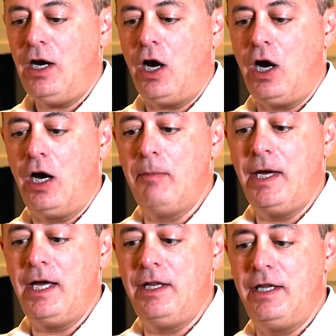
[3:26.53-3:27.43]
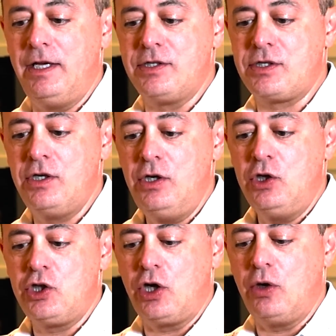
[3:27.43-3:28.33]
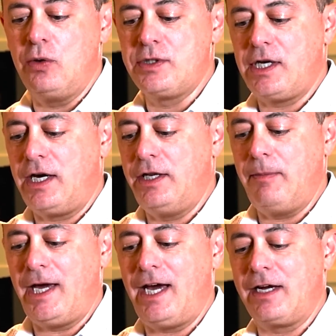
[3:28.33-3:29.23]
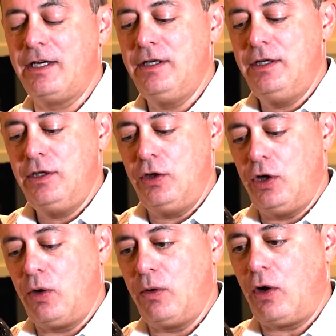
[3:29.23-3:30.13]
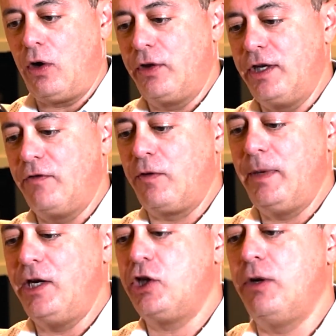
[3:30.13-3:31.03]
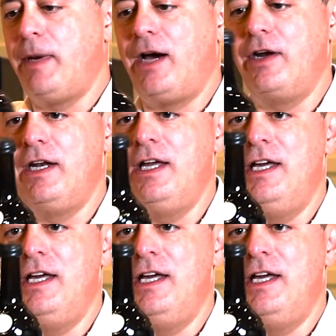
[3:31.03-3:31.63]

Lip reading: And this shows on the back, all the information about it.